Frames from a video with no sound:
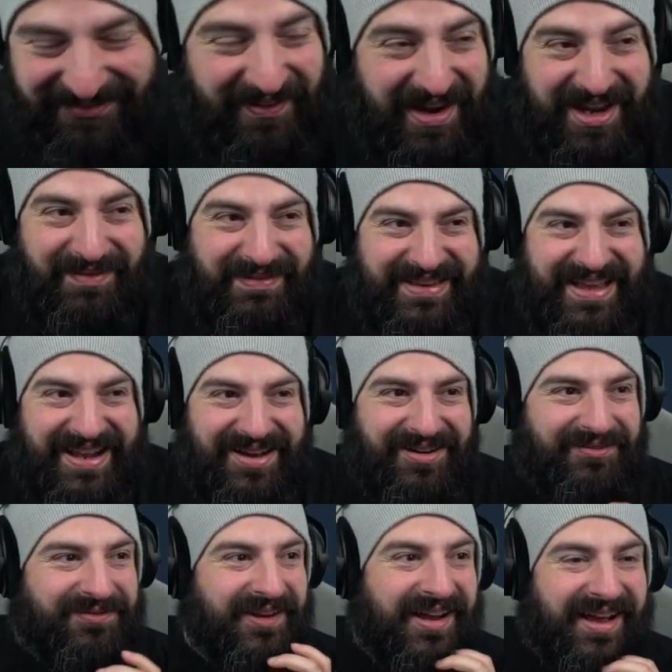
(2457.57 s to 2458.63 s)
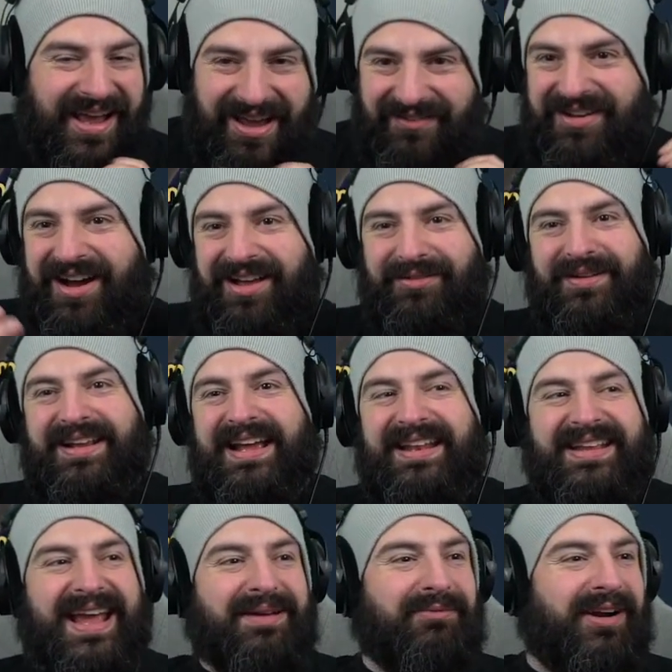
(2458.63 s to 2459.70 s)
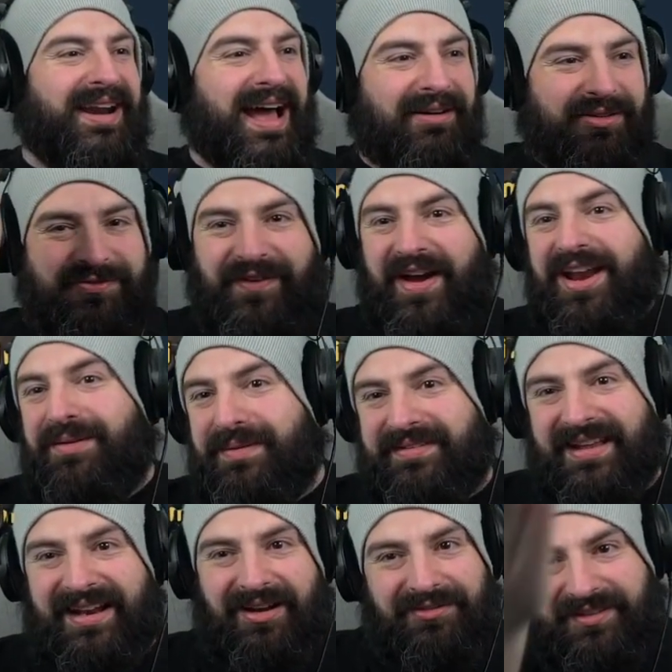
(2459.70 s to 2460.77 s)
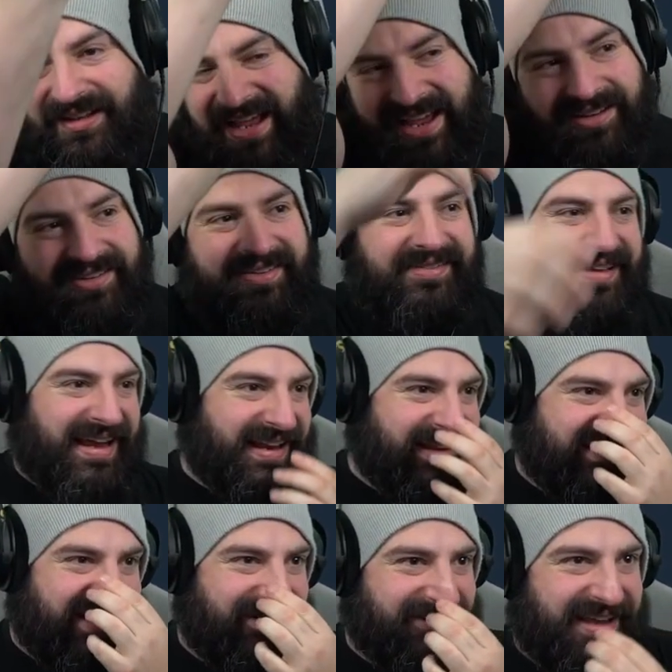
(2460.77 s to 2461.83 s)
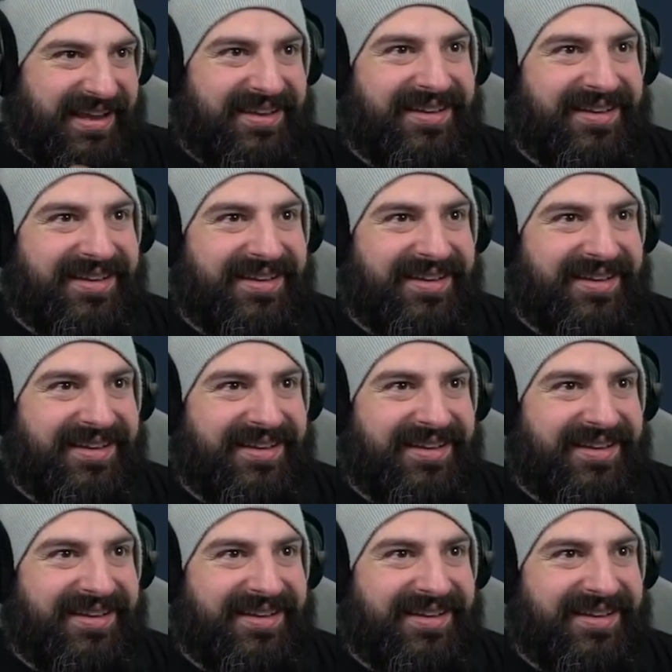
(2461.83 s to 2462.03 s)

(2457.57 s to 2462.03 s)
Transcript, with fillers: thirty percent off. If you guys want to get the game right now, it's thirty percent off today on as a Daily Deal. There you